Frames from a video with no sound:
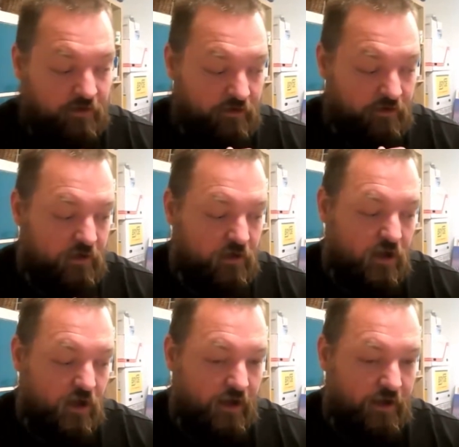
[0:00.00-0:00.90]
there
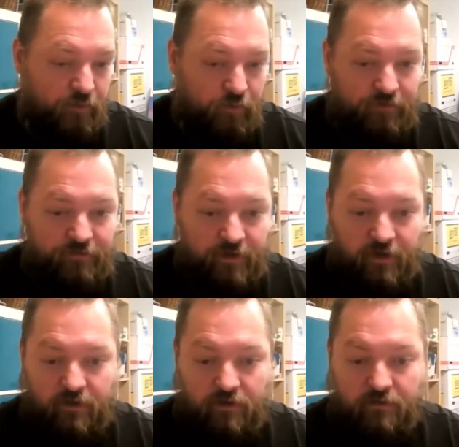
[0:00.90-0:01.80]
and it will
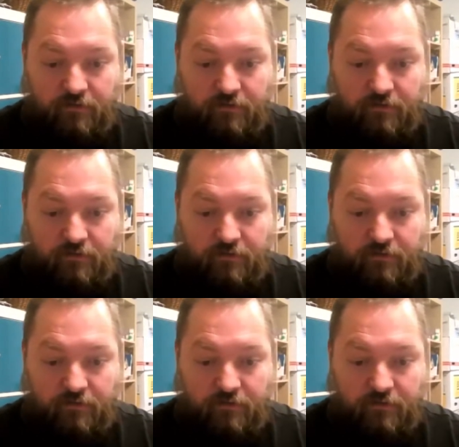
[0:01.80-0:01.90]
say,